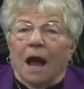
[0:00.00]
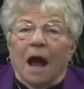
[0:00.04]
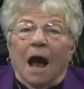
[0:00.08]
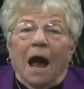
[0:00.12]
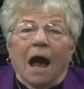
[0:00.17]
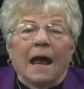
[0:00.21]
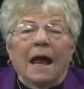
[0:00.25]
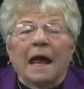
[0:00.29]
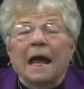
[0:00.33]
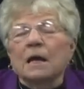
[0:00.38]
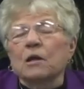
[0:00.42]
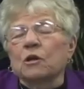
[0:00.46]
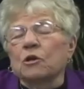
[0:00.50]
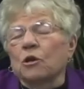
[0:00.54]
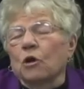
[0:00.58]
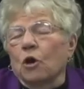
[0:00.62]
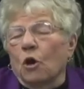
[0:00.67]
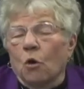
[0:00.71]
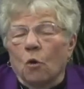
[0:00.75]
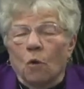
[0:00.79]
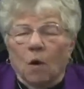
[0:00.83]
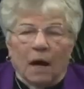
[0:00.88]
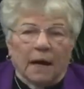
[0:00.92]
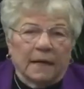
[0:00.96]
I had
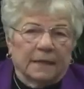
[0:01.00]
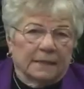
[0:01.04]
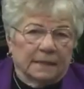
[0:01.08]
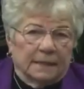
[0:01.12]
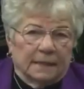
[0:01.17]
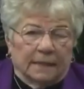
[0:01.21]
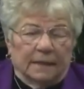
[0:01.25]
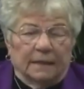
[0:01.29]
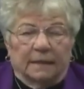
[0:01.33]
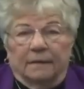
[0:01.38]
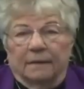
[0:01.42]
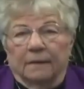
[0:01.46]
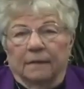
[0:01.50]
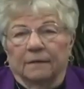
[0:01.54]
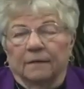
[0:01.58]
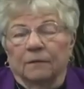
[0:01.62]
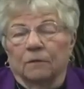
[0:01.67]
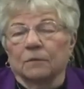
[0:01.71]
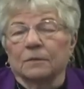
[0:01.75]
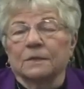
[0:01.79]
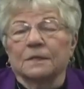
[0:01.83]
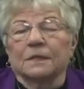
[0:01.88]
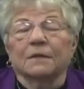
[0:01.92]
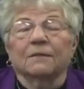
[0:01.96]
no idea that
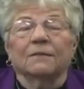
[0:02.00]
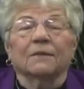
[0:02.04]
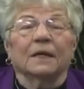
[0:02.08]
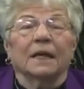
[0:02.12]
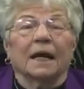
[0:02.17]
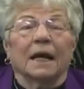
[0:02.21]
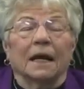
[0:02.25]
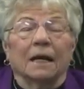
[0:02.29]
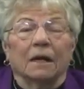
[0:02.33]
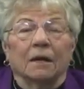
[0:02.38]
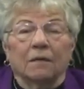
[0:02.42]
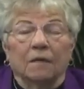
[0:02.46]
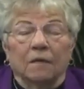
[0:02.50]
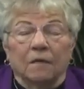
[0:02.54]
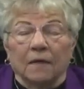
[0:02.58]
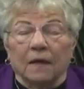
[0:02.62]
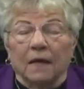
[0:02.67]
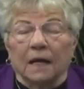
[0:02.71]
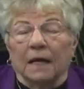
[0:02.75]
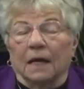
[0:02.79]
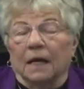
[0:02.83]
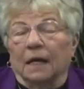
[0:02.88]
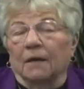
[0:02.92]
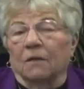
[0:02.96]
there was even
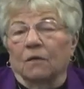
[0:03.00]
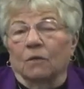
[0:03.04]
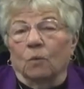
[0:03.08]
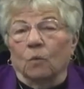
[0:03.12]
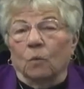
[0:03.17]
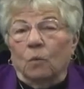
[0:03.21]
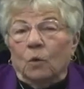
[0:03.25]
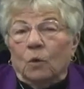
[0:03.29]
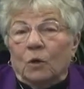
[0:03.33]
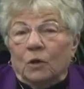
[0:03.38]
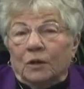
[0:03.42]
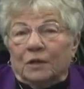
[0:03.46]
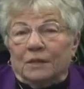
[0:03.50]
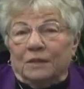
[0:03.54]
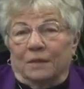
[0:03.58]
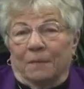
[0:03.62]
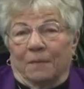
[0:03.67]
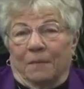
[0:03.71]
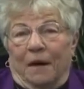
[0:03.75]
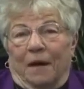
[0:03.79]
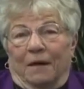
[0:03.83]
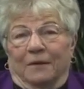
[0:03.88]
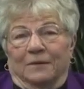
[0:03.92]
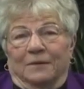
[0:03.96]
anything in the works
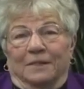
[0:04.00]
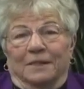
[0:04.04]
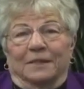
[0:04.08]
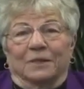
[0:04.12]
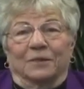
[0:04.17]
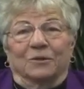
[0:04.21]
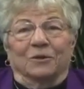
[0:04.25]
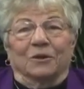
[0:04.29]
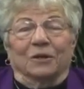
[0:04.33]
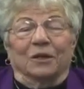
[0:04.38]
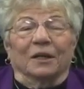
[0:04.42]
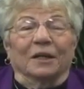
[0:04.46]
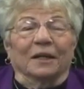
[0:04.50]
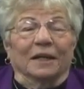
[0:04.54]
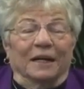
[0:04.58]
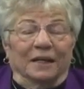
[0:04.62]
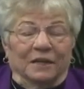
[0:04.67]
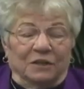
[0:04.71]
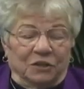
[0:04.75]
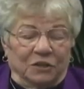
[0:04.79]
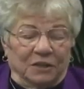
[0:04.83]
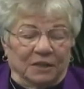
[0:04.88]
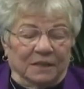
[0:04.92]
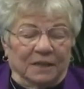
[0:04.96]
about district
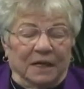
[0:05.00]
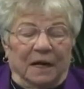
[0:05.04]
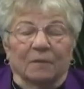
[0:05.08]
elections.